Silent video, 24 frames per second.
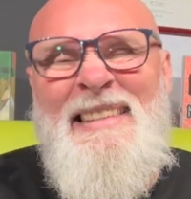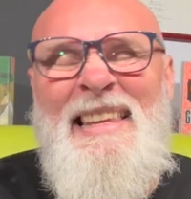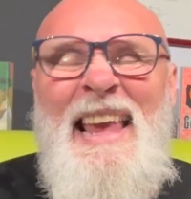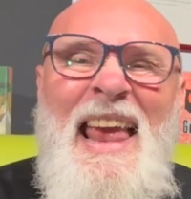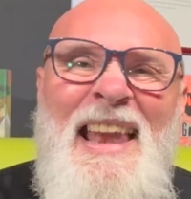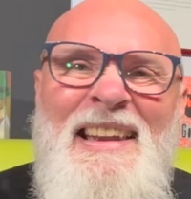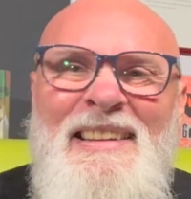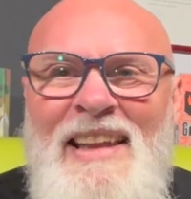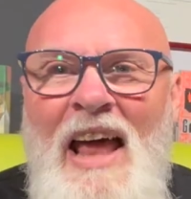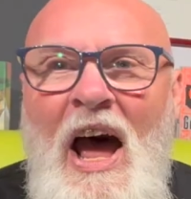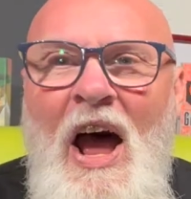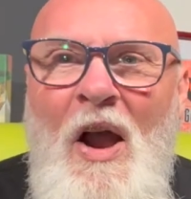
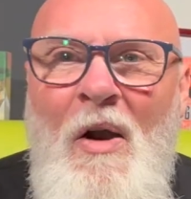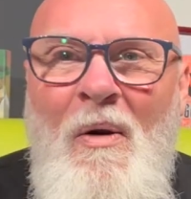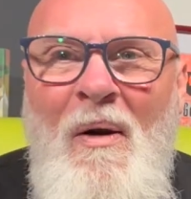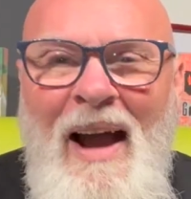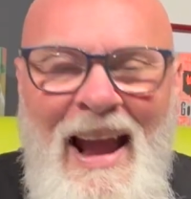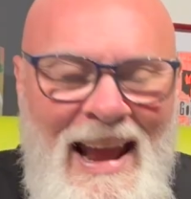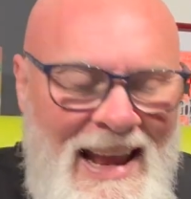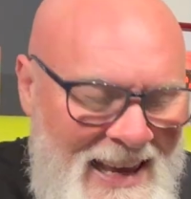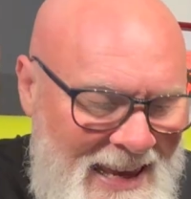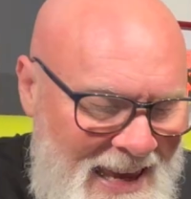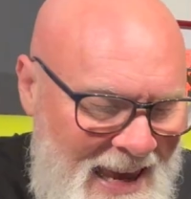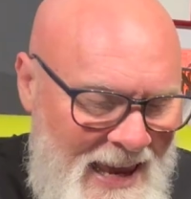and no, I
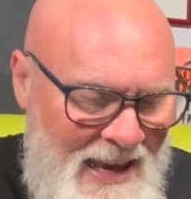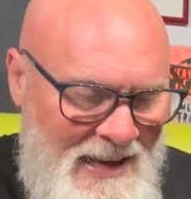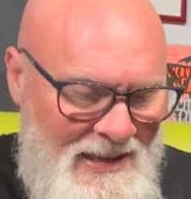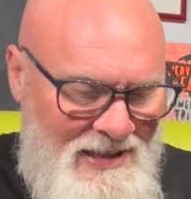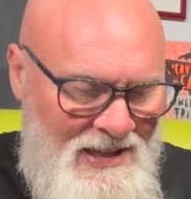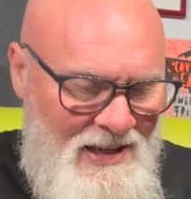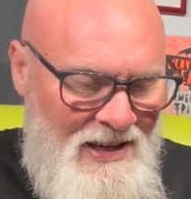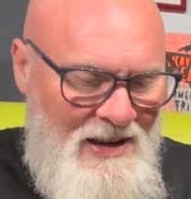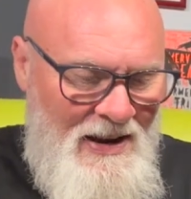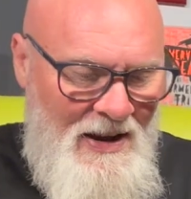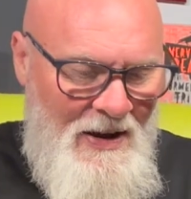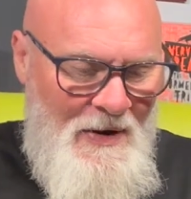guess,
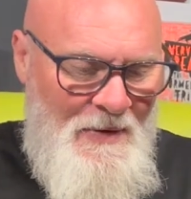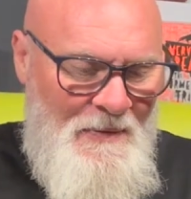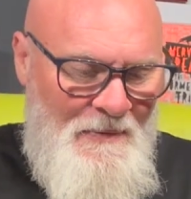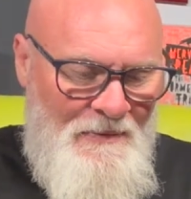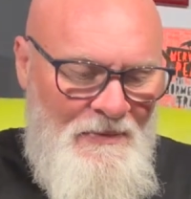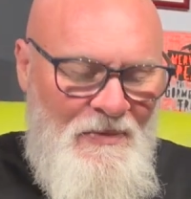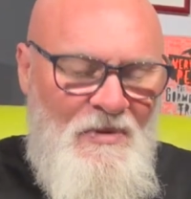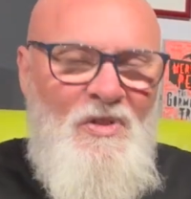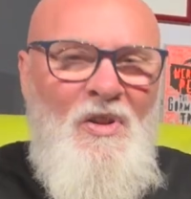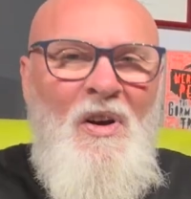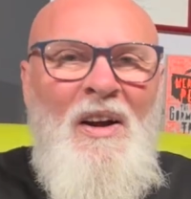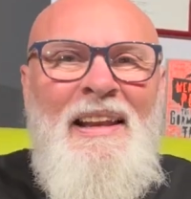
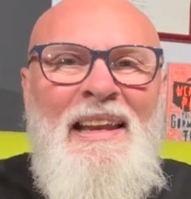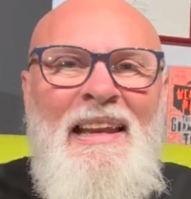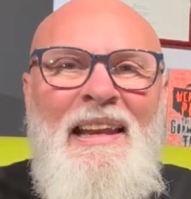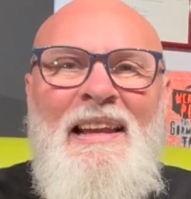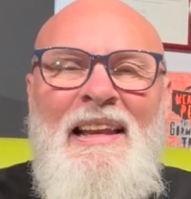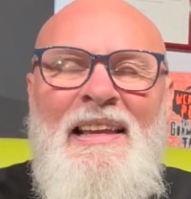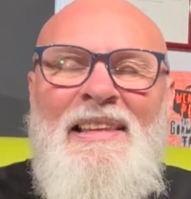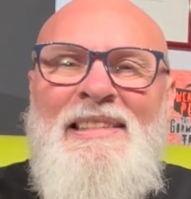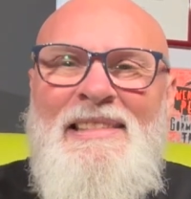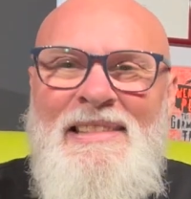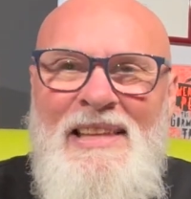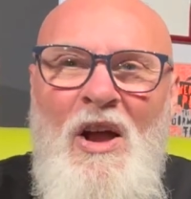not in
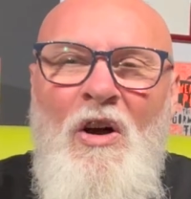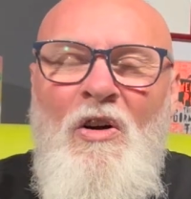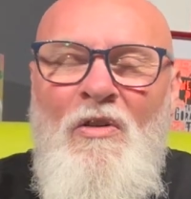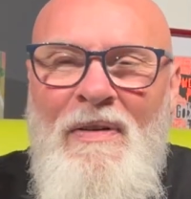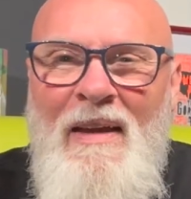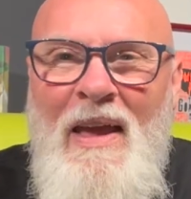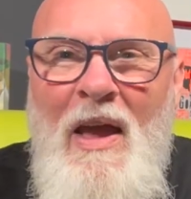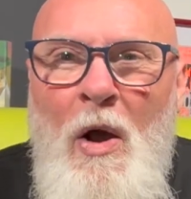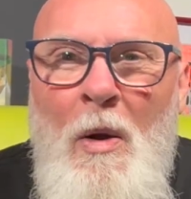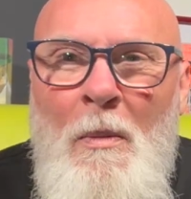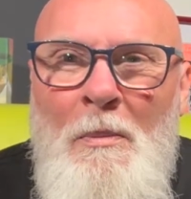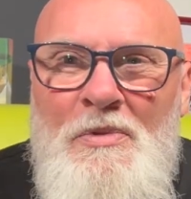a
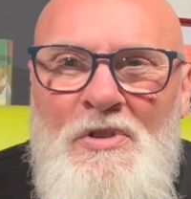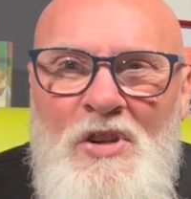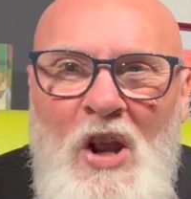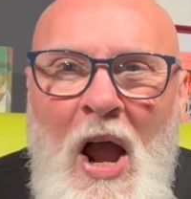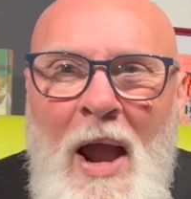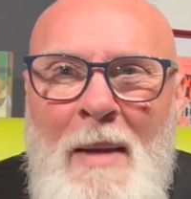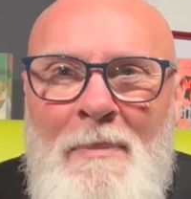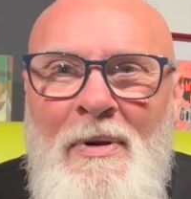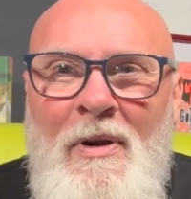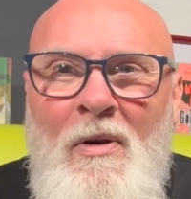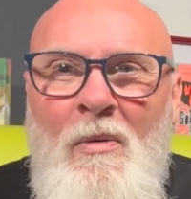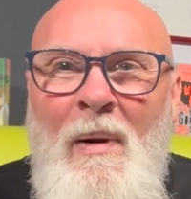self-help
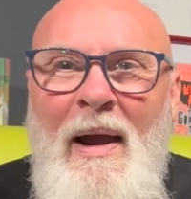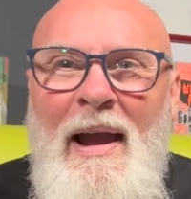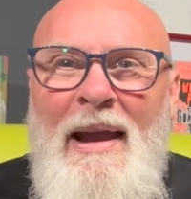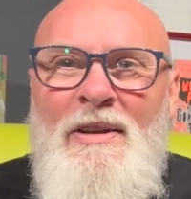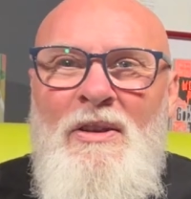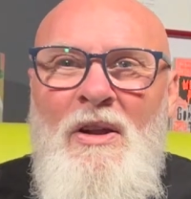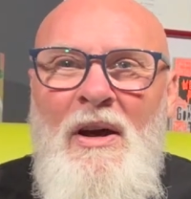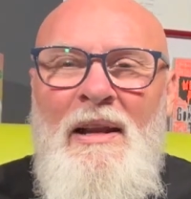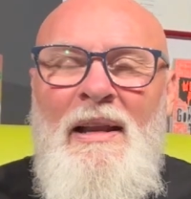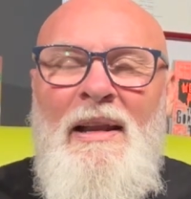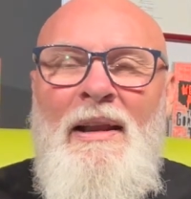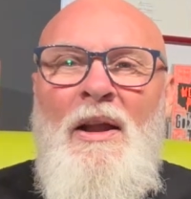type of way,
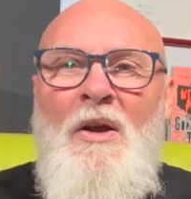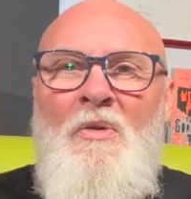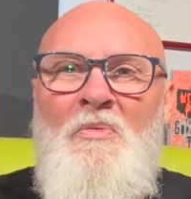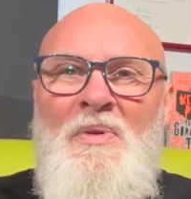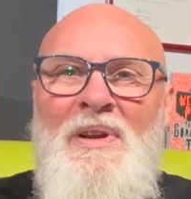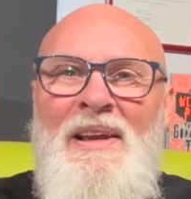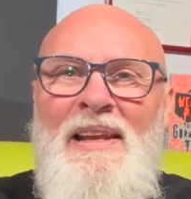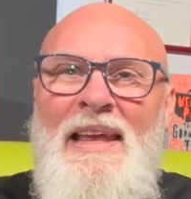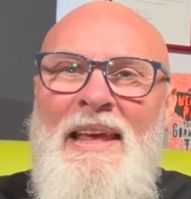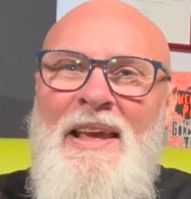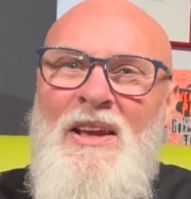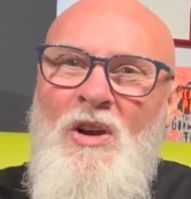not in a
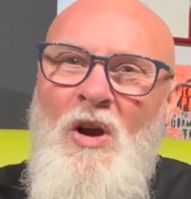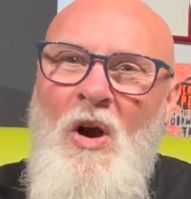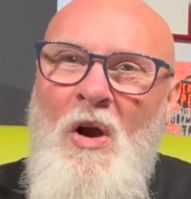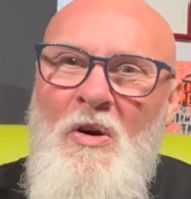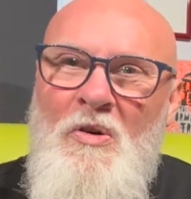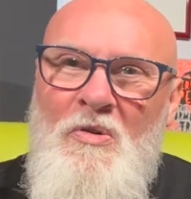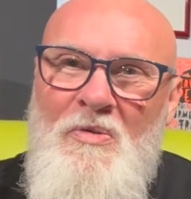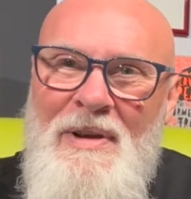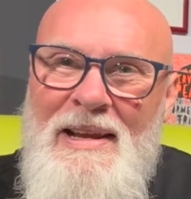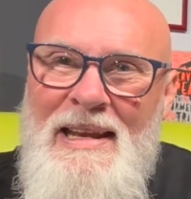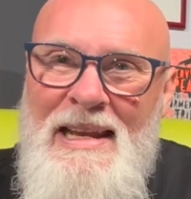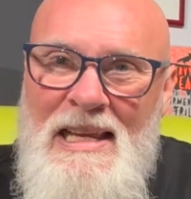really
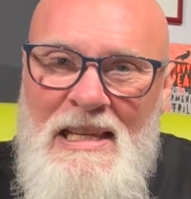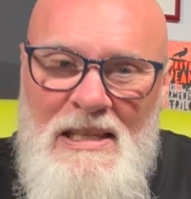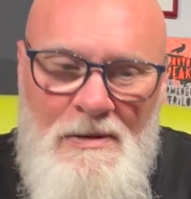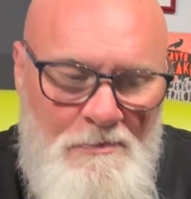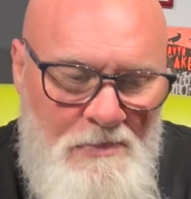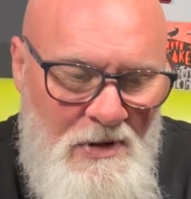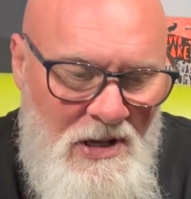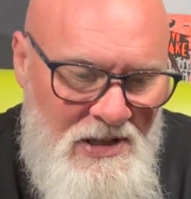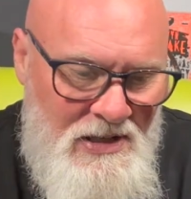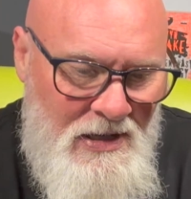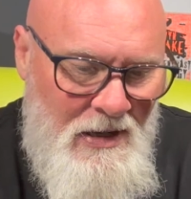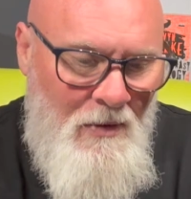concrete,
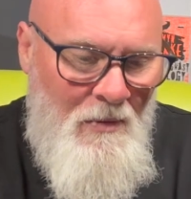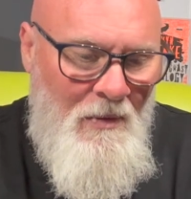explicit